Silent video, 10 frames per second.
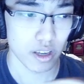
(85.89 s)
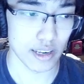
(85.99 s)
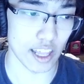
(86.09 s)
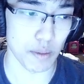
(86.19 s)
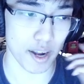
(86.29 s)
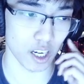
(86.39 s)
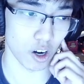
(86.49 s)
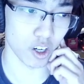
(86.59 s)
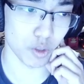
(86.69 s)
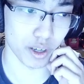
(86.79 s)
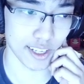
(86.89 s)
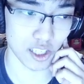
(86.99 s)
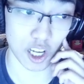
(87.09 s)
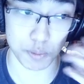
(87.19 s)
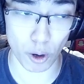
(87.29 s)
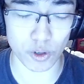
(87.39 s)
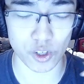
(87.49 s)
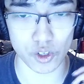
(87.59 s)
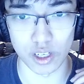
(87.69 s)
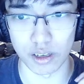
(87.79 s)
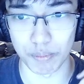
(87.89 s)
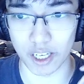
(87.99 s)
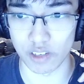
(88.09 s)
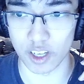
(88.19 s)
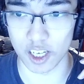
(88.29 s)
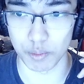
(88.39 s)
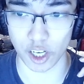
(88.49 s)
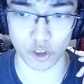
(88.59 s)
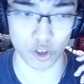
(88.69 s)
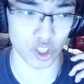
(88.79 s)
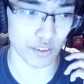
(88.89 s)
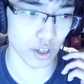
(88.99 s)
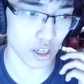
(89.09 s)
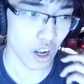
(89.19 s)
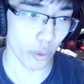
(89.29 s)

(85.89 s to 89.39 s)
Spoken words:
Now that Mega Gargomon has lost potency because of Hidden Potential Discover,